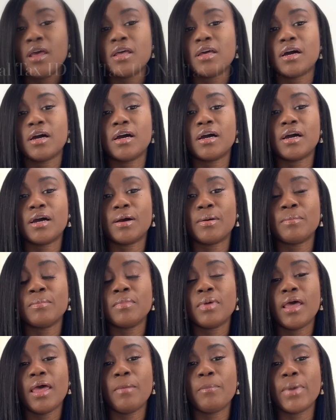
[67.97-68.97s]

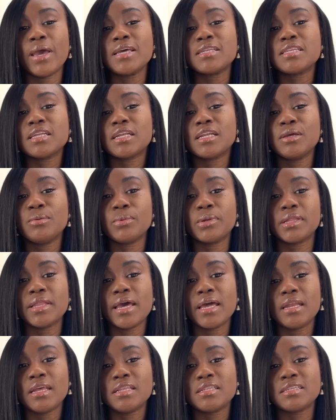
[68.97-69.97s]
And basically what
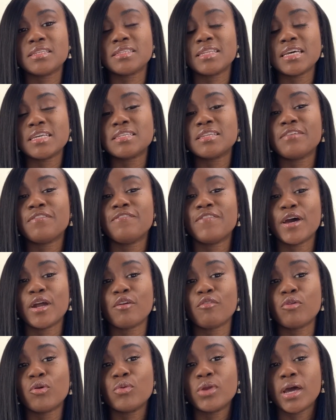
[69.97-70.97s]
that is that's a
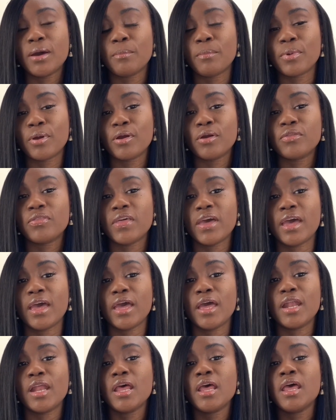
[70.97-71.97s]
federal number
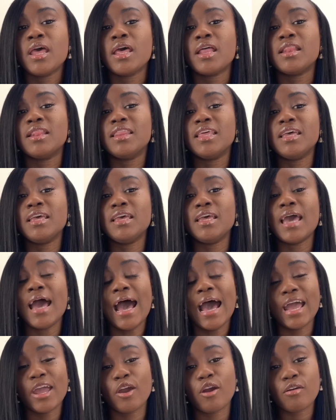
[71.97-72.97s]
that the
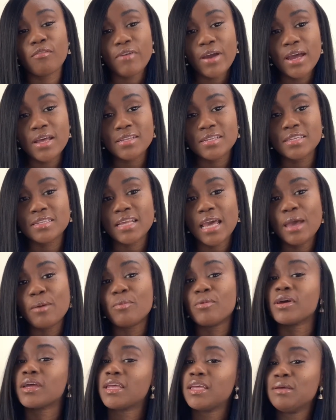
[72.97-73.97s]
IRS is able
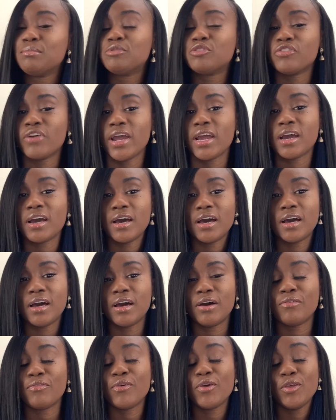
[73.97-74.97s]
to keep track
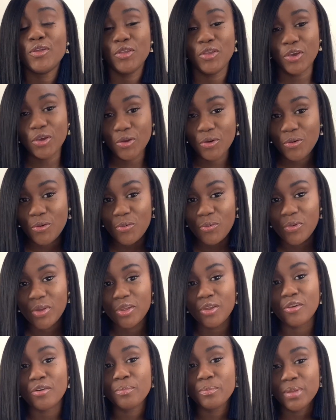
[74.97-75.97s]
of you,
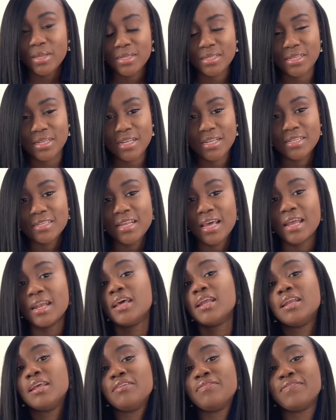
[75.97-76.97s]
your business, and
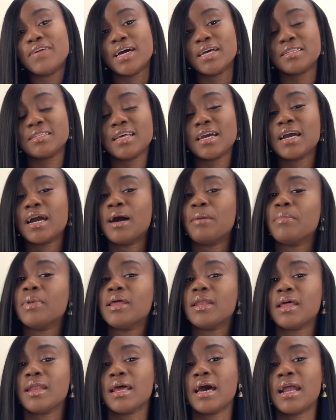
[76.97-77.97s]
any funds that come
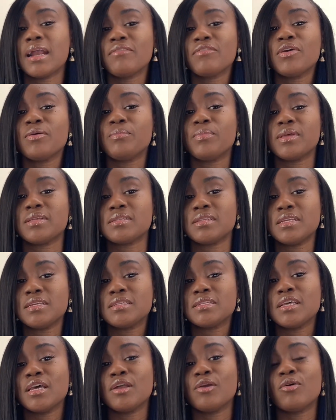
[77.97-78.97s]
in and out of your business.
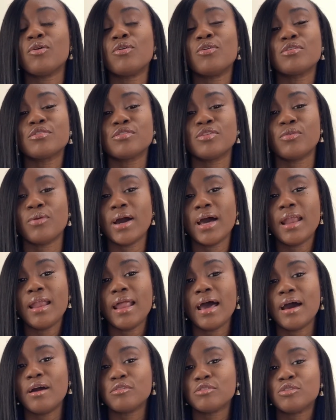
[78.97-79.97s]
It also
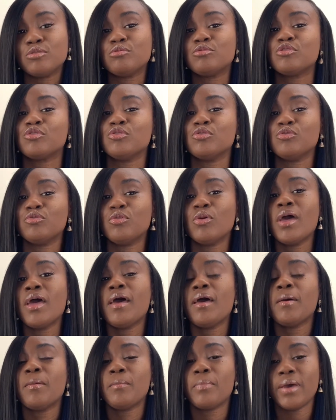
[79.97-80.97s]
allows you to
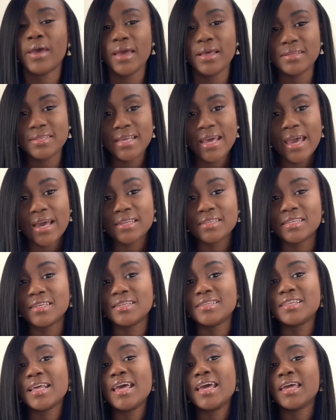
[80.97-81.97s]
pay
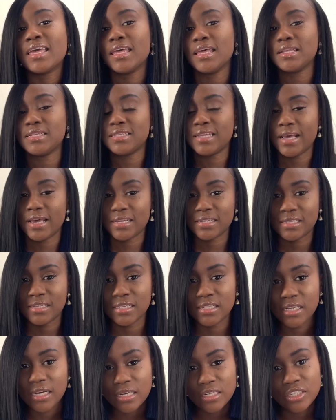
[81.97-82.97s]
taxes and get tax
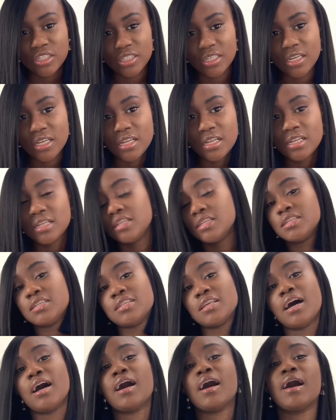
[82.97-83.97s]
deductions
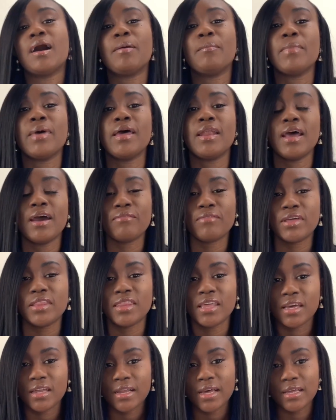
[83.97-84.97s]
and
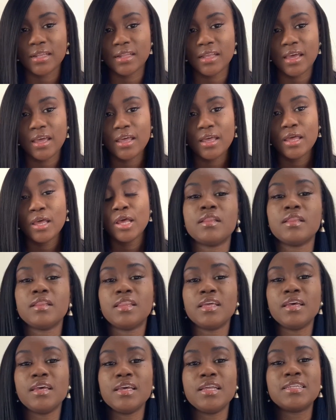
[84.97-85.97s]
everything like that.
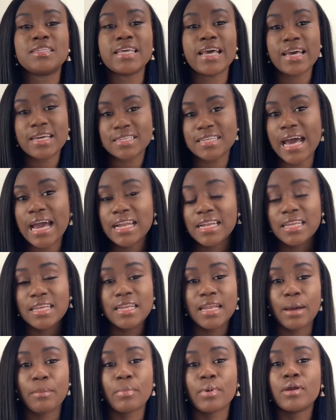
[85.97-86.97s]
The tax ID
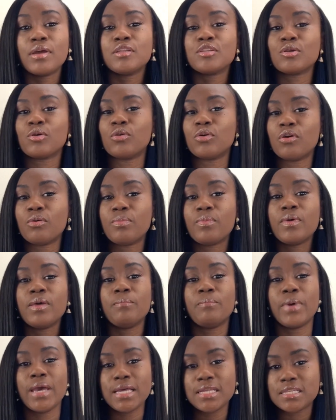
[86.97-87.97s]
number is all
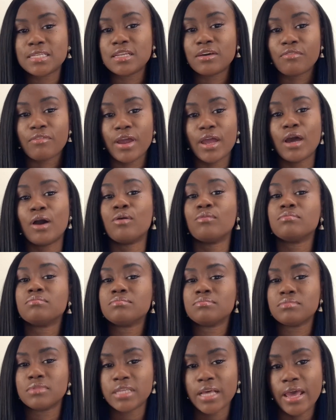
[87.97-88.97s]
based around
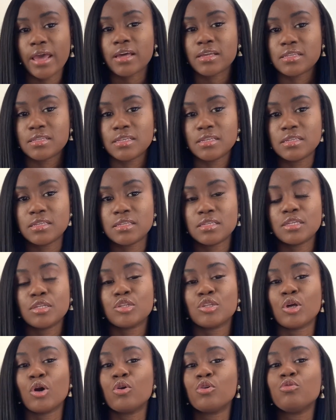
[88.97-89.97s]
taxes.
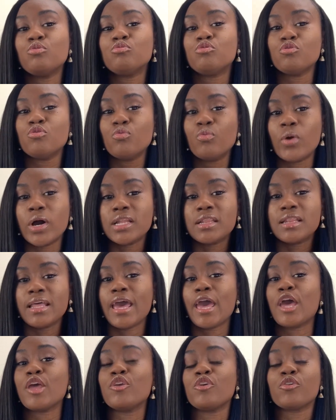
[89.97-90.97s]
So you do want
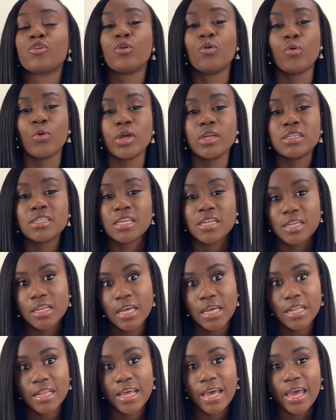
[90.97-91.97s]
that. You're going to
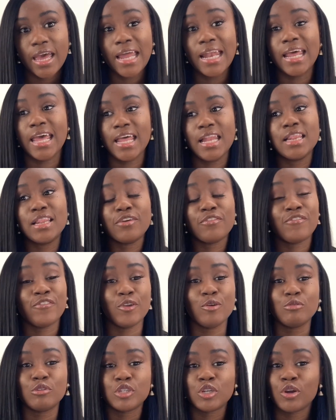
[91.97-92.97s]
need that in the
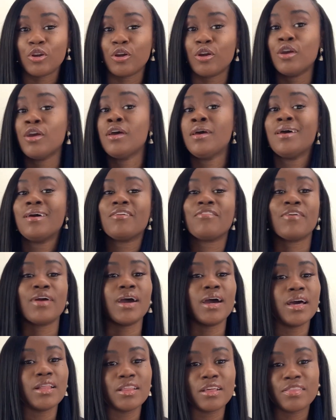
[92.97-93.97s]
future for
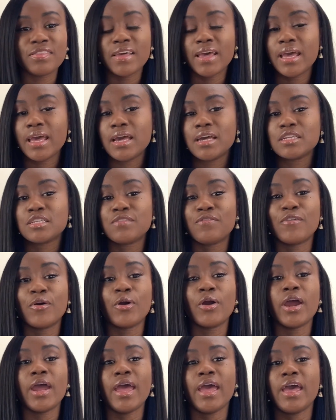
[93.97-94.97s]
other things,
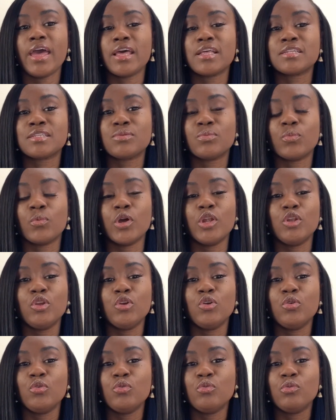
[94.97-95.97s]
far as when
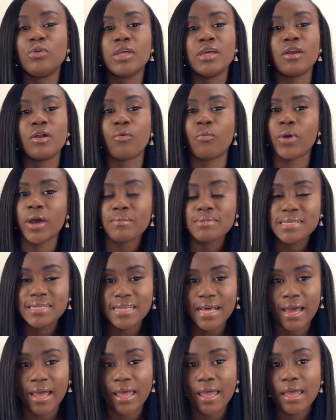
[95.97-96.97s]
you get a
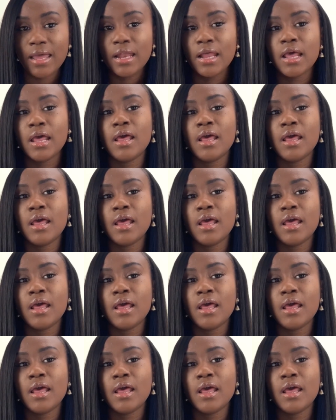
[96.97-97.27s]
website.